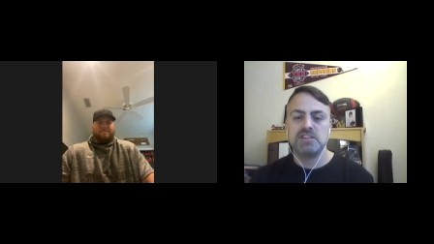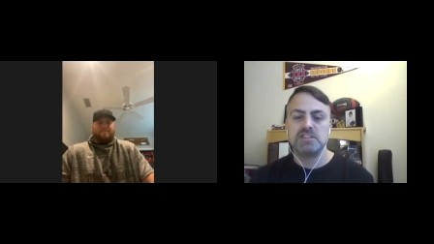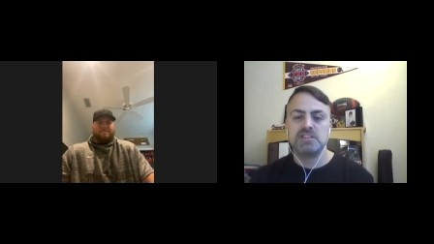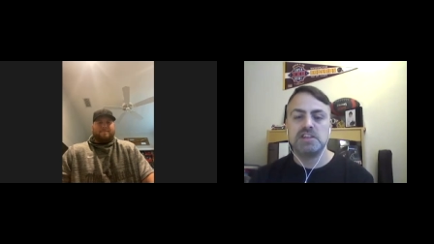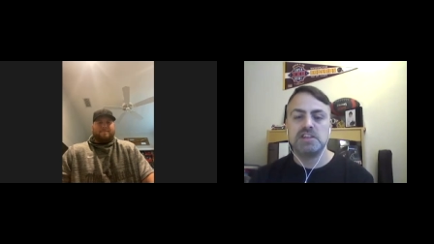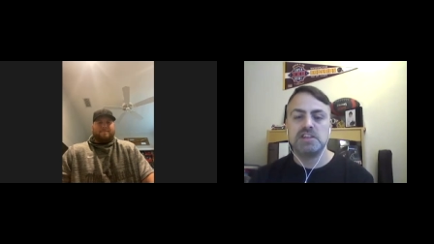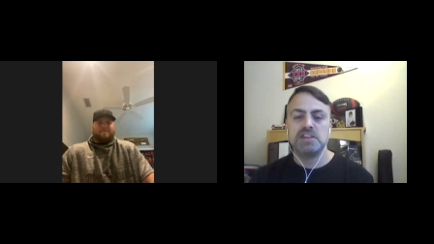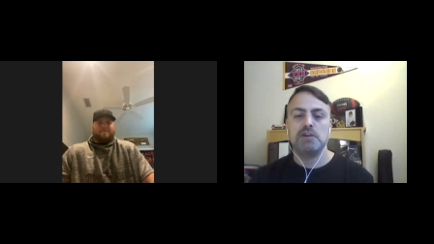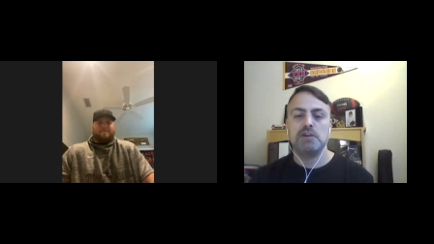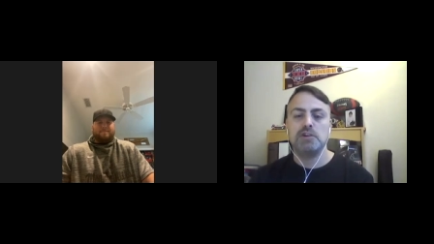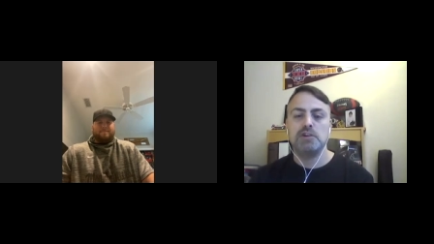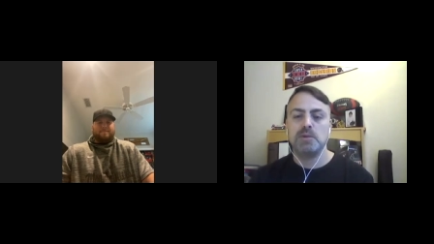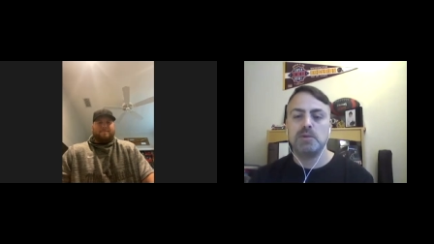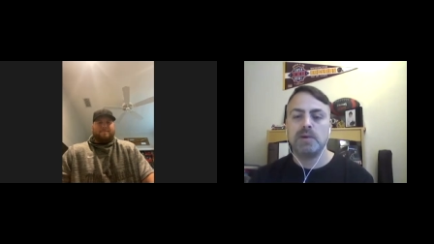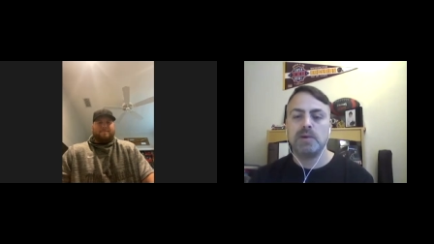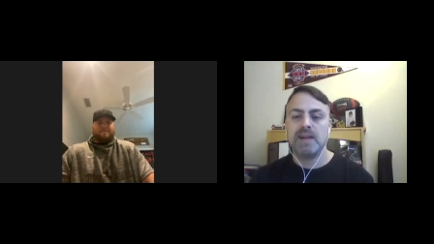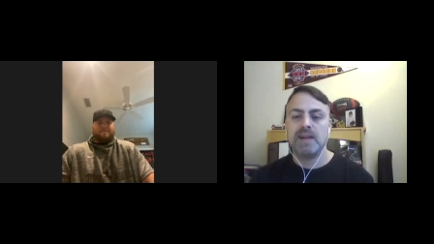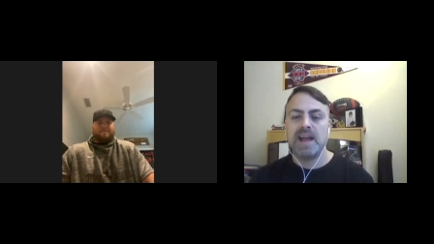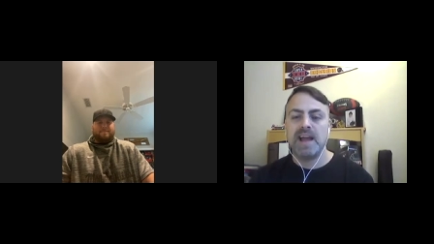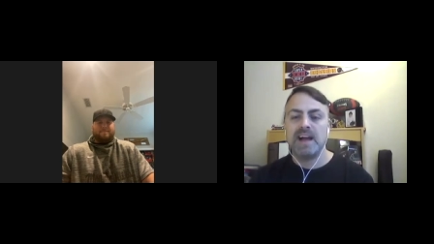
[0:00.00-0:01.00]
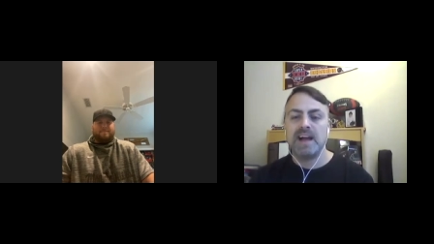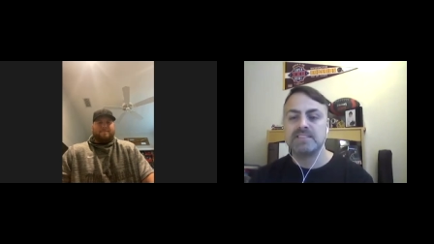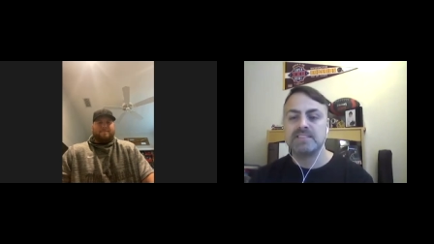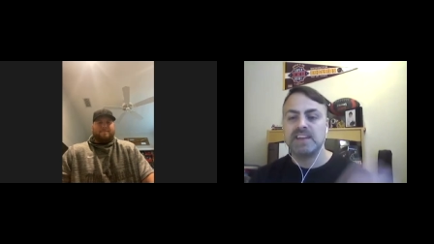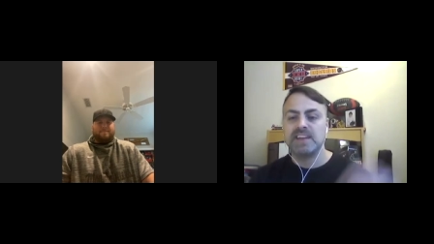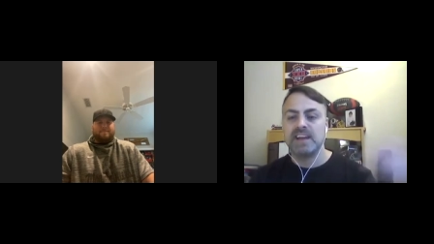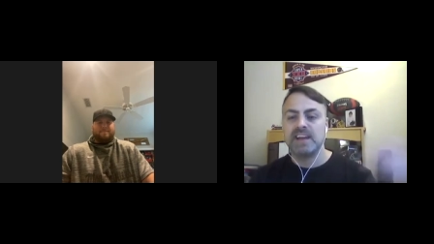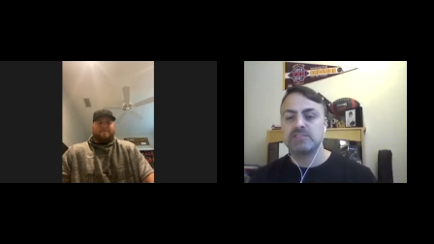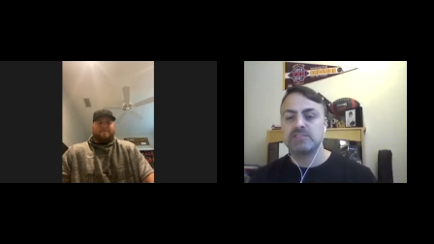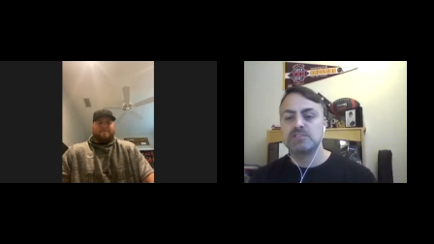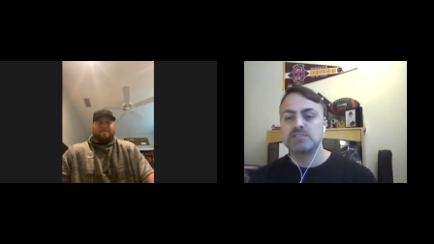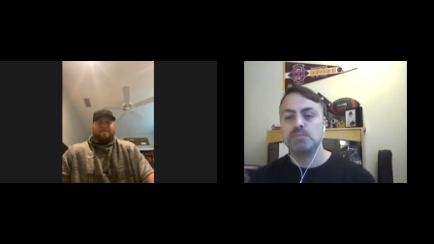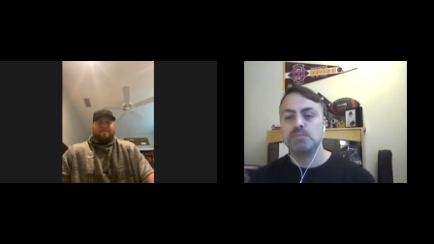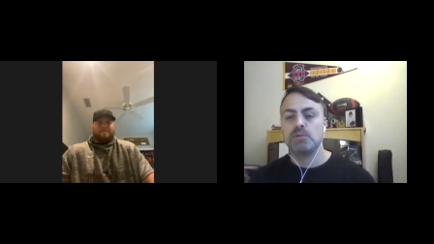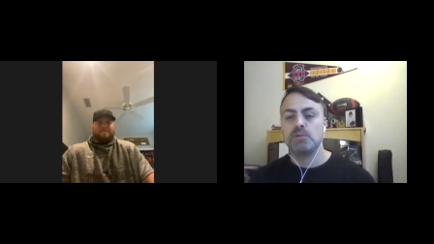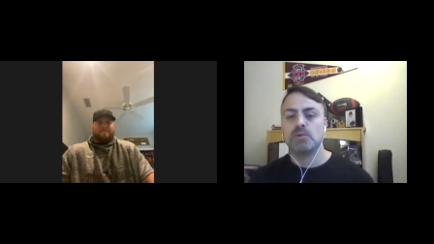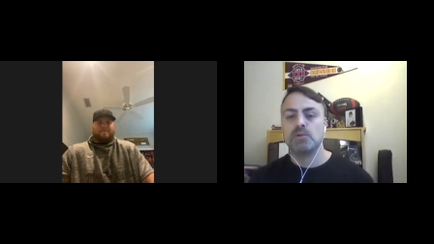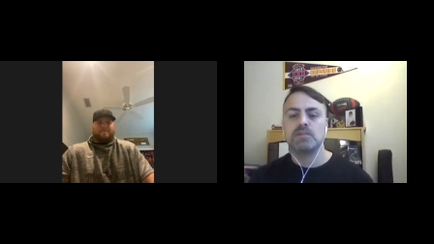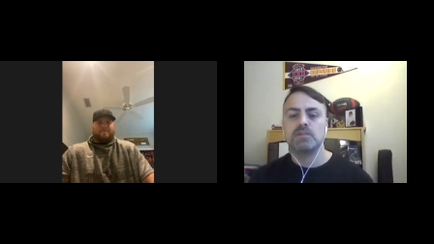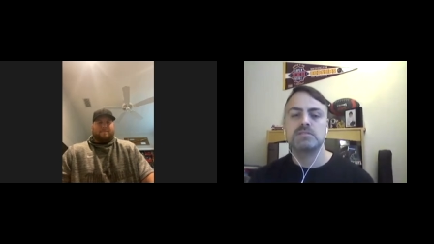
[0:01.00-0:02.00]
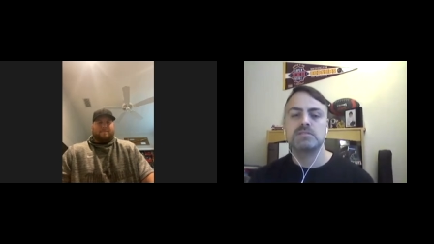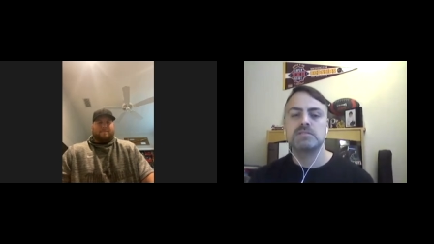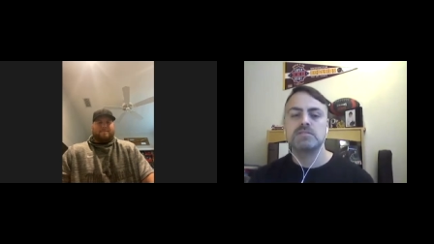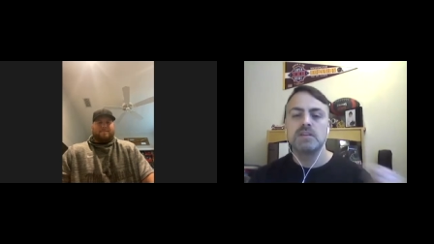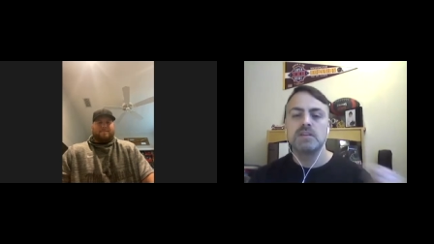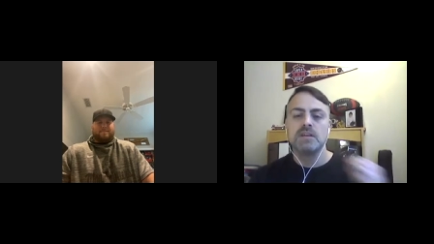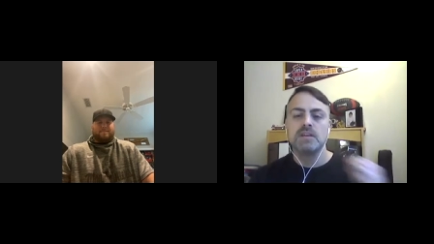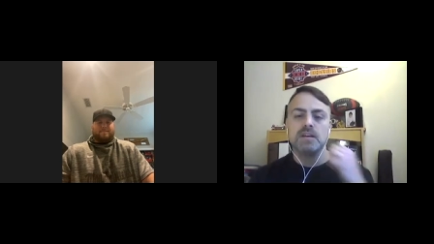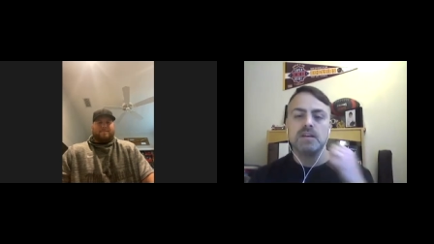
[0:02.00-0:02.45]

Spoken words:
to share who you are outside of sports.